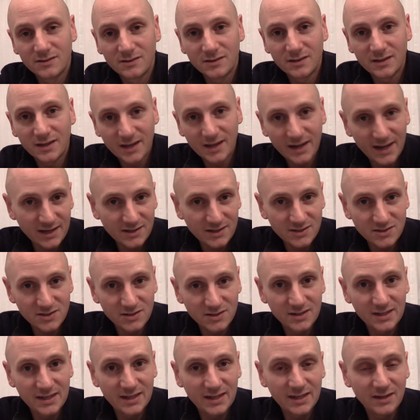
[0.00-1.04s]
connects to
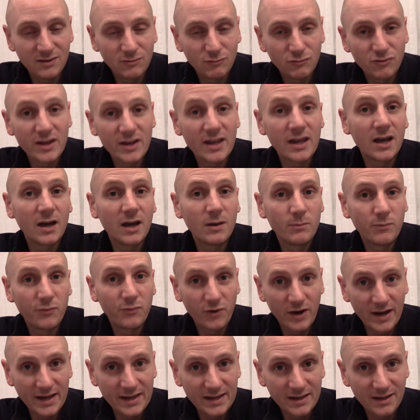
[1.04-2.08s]
the rear
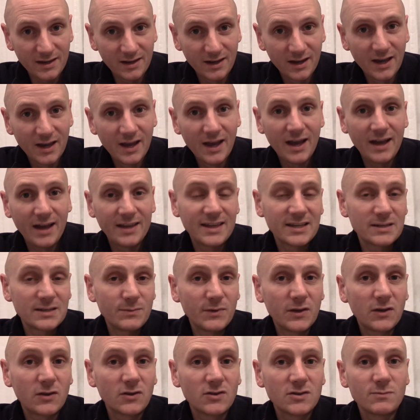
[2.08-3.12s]
brake, and that's
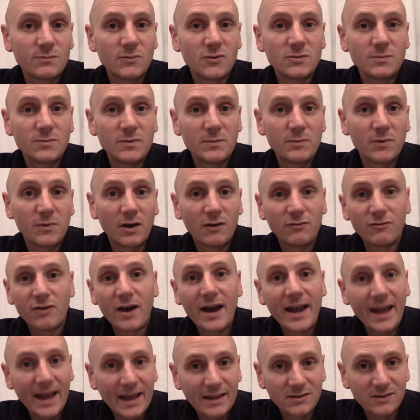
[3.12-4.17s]
because most people are
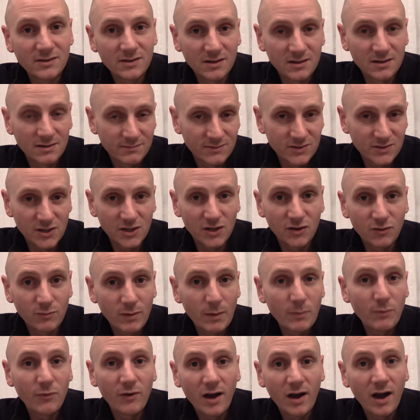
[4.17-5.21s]
right-handed. So if you
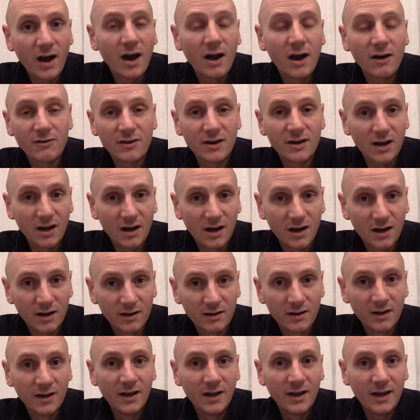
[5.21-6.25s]
remember it, R and R.
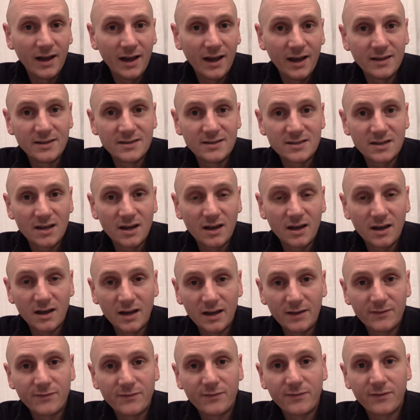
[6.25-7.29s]
And
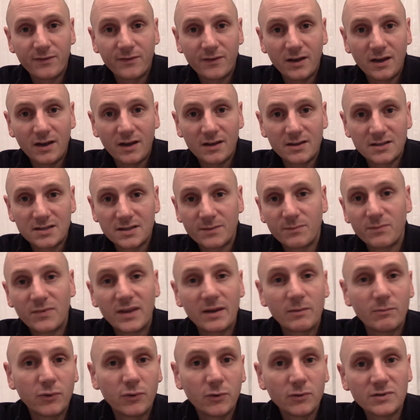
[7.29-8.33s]
if
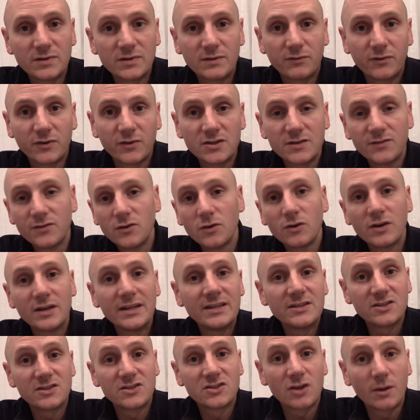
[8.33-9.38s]
something pulls in front of you or you
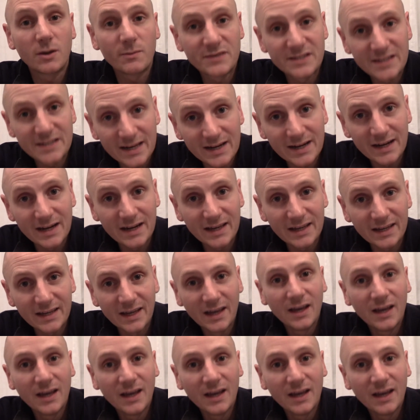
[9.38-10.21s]
need to stop suddenly,